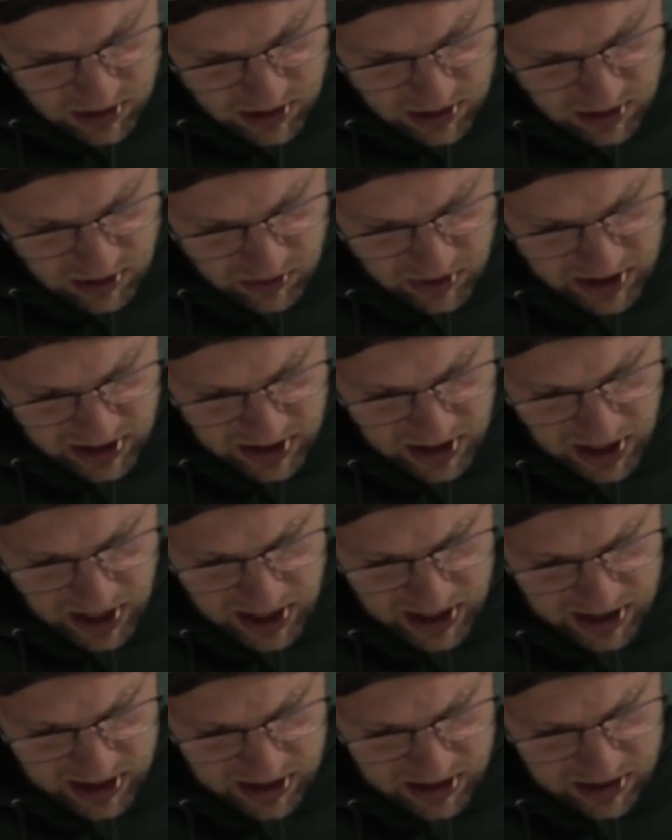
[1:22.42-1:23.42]
you know, he
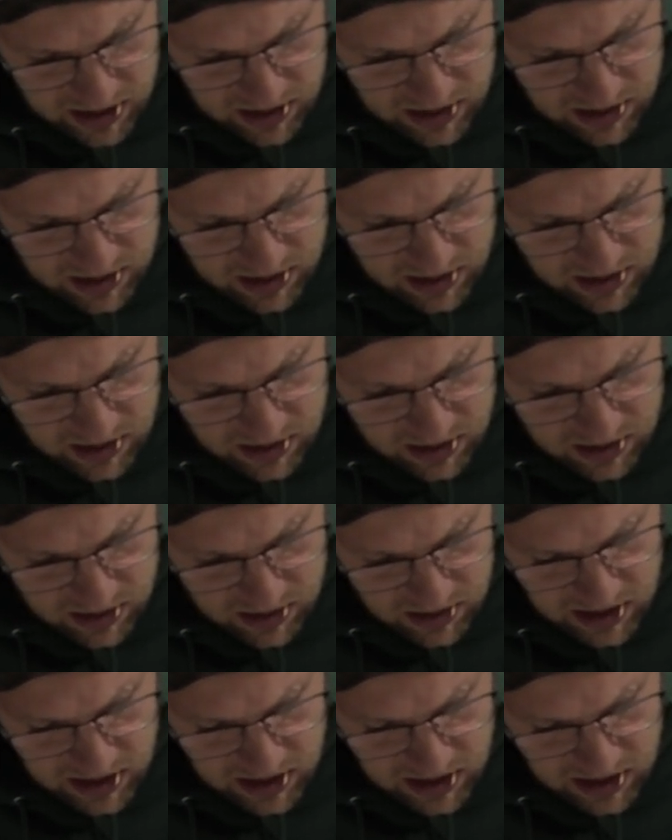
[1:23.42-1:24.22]
got uh,